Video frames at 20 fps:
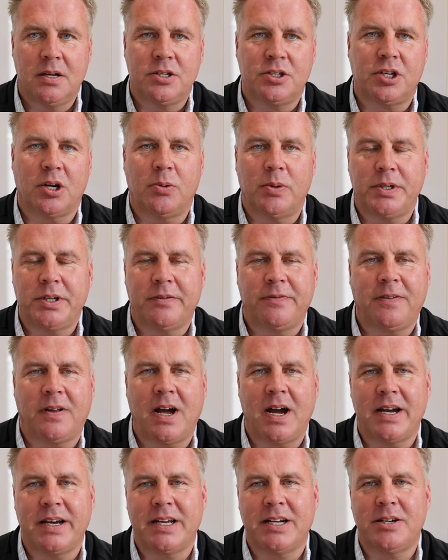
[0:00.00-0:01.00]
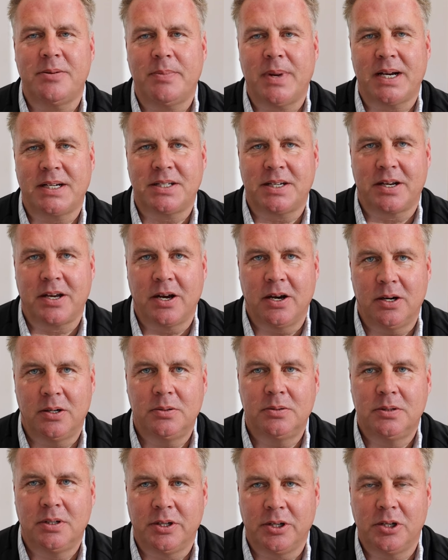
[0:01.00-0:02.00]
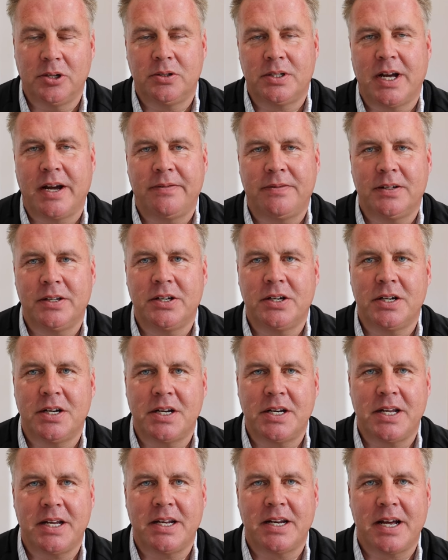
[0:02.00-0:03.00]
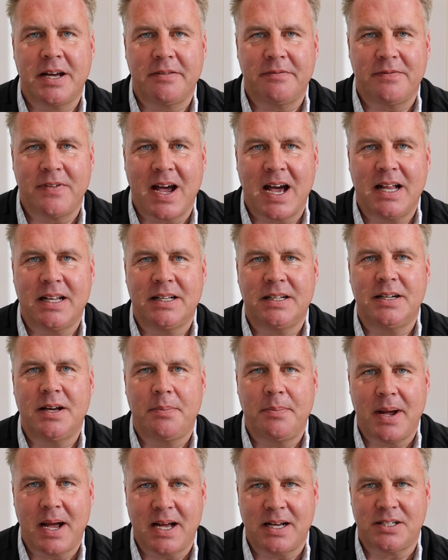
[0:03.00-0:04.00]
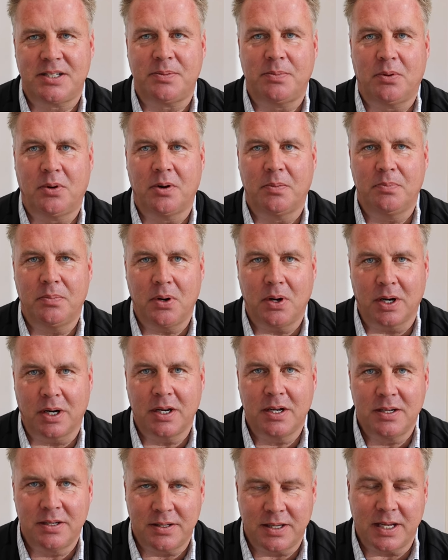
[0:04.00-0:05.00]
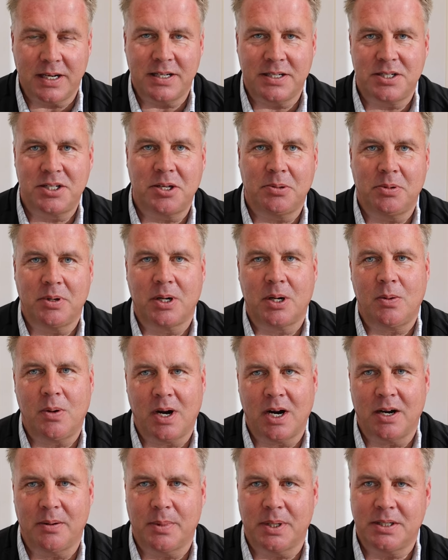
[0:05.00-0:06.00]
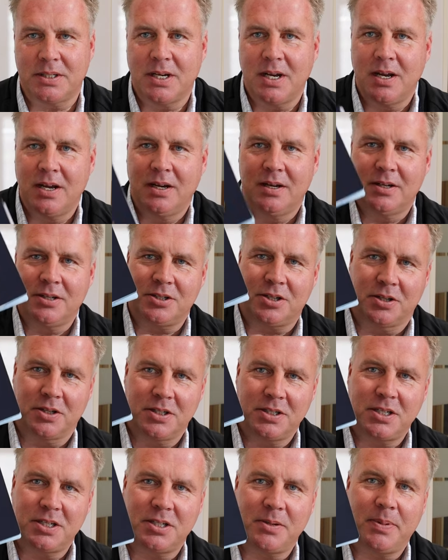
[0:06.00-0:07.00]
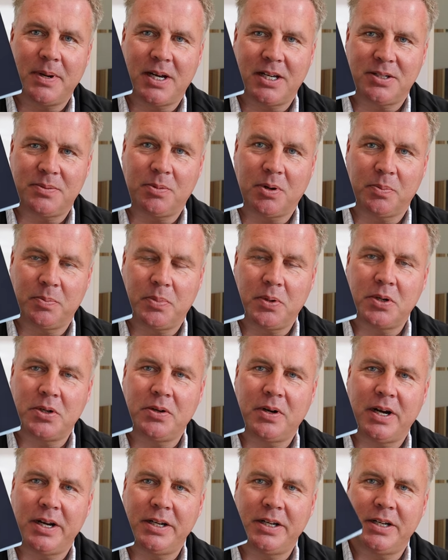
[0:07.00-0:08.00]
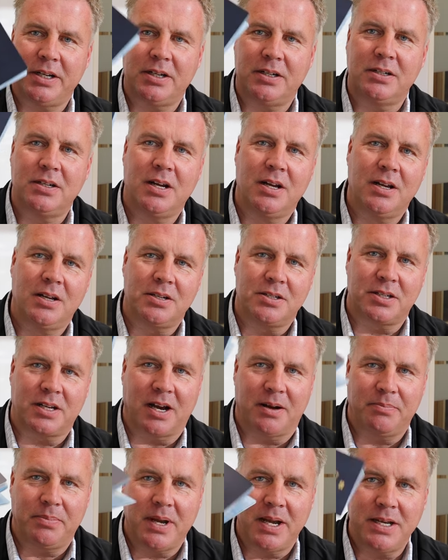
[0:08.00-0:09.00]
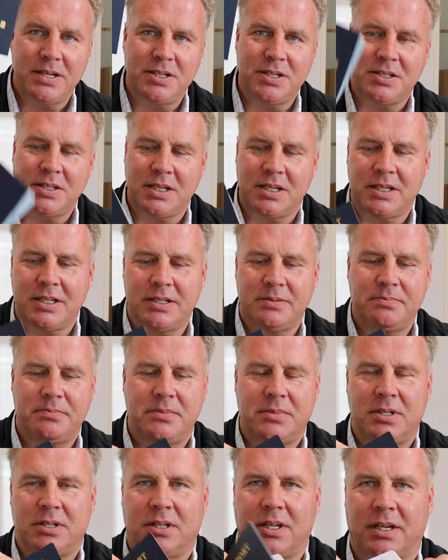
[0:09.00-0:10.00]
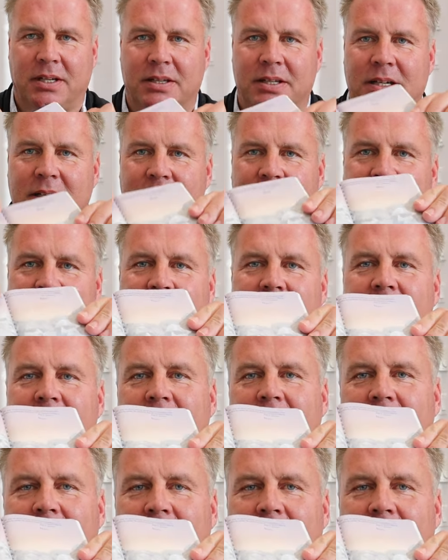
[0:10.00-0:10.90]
So when you're flying into Mexico, you're definitely going to need a valid passport book. That is the requirement. So this is a passport book right here. It's got pages in it like this.